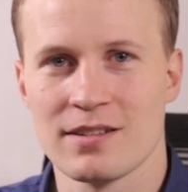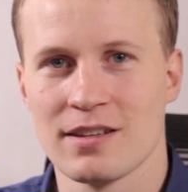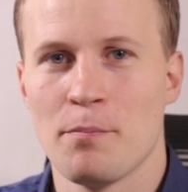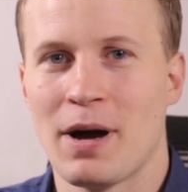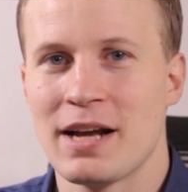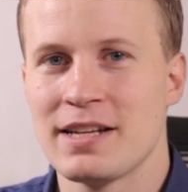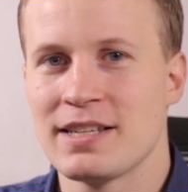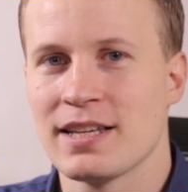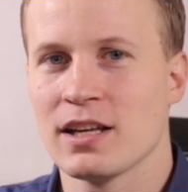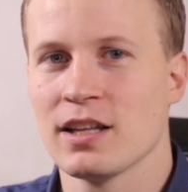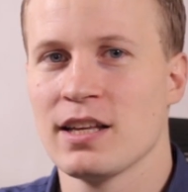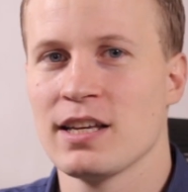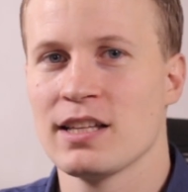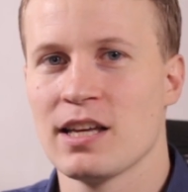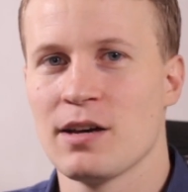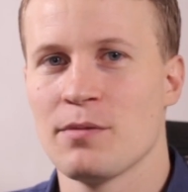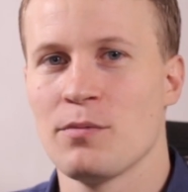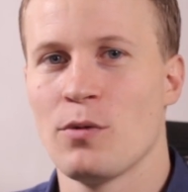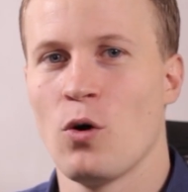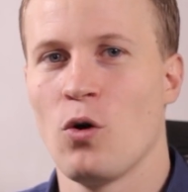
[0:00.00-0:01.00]
by telling
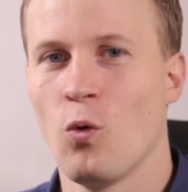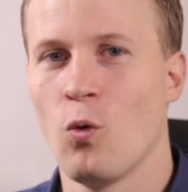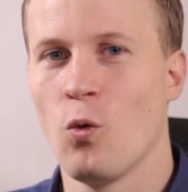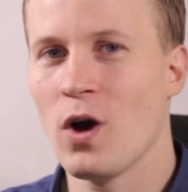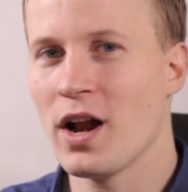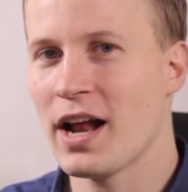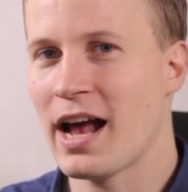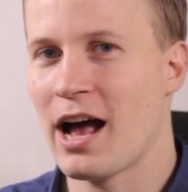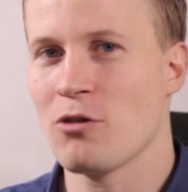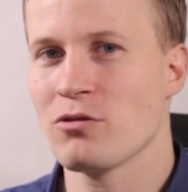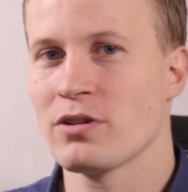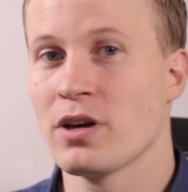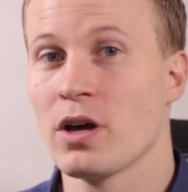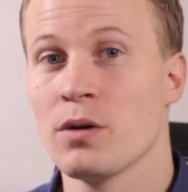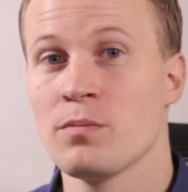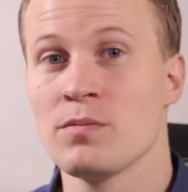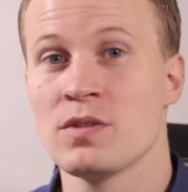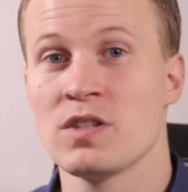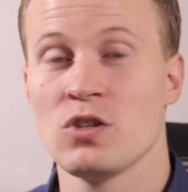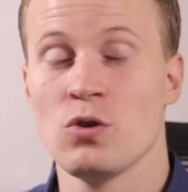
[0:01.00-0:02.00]
them what
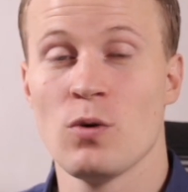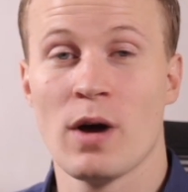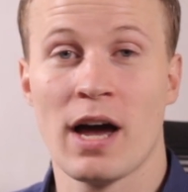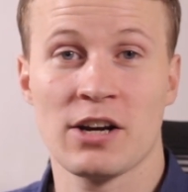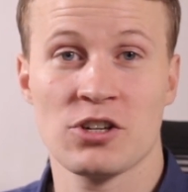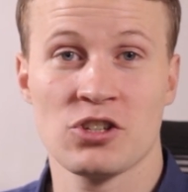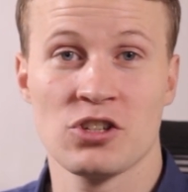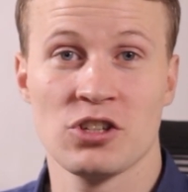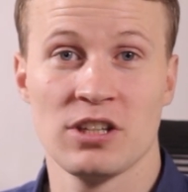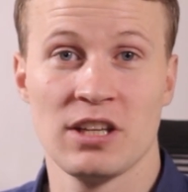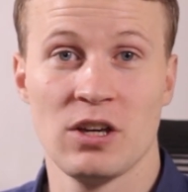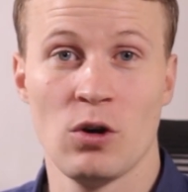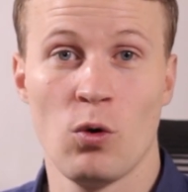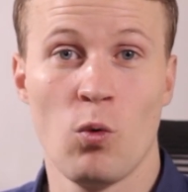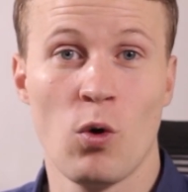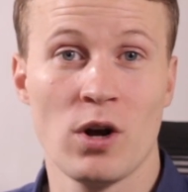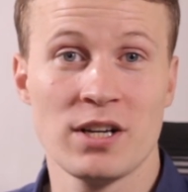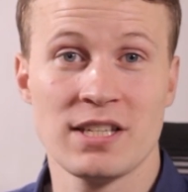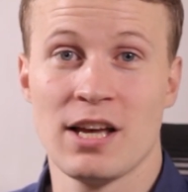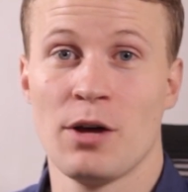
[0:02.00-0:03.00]
outcomes you actually
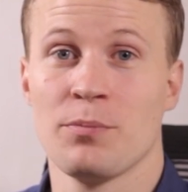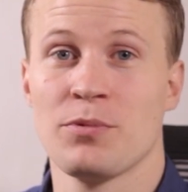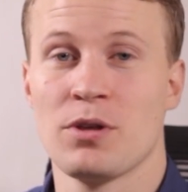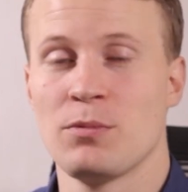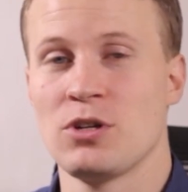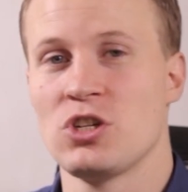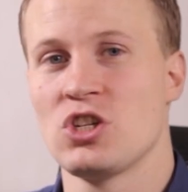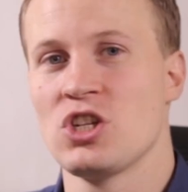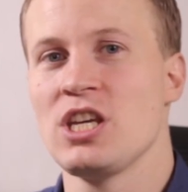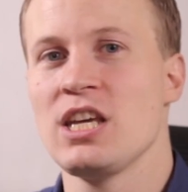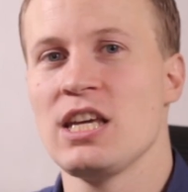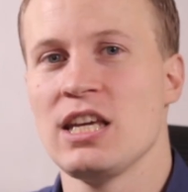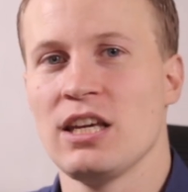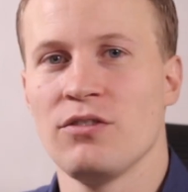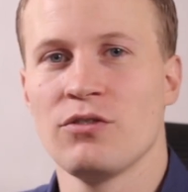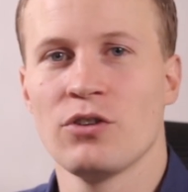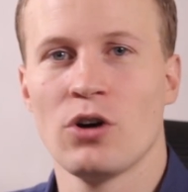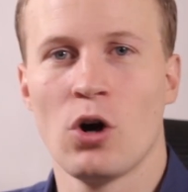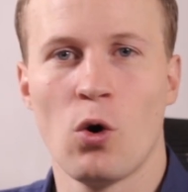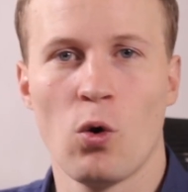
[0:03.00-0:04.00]
want to help them
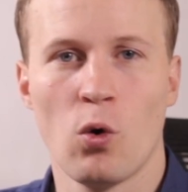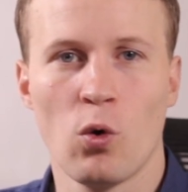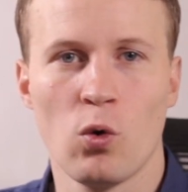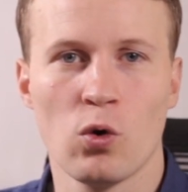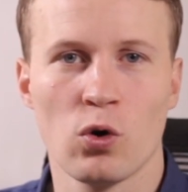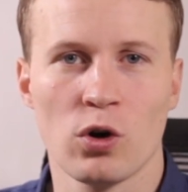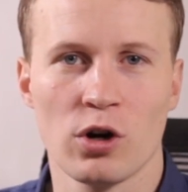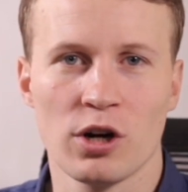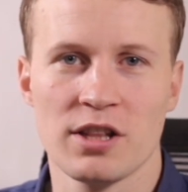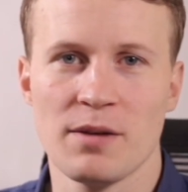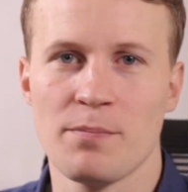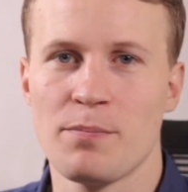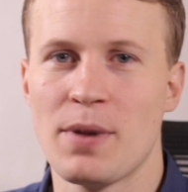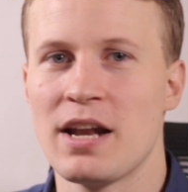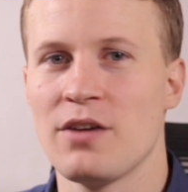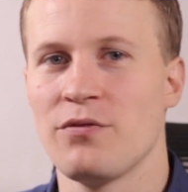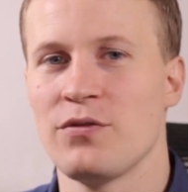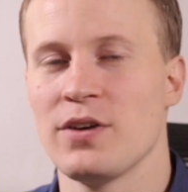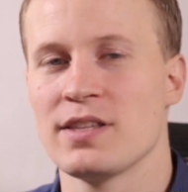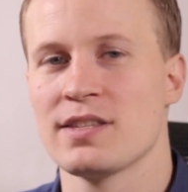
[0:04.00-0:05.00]
achieve or the
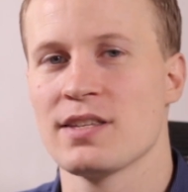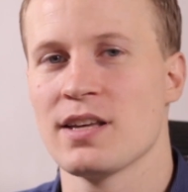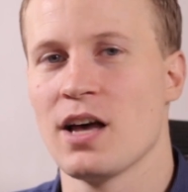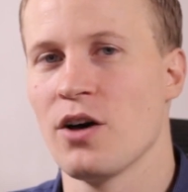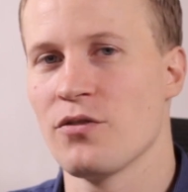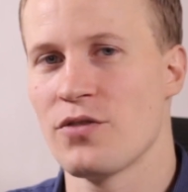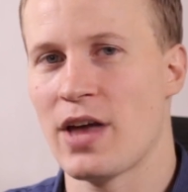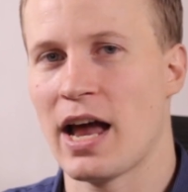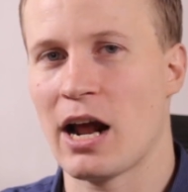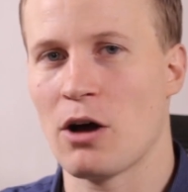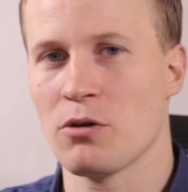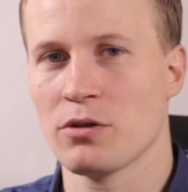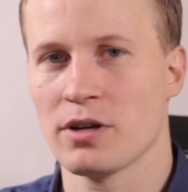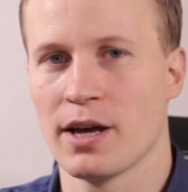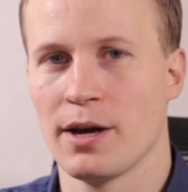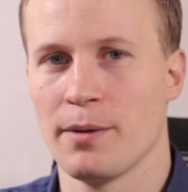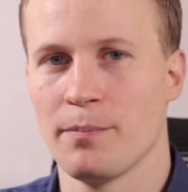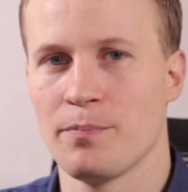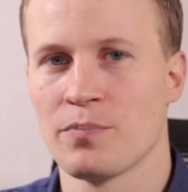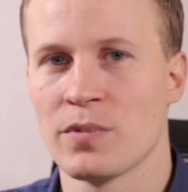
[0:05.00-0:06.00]
benefits of that
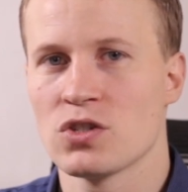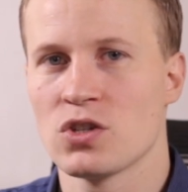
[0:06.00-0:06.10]
outcome.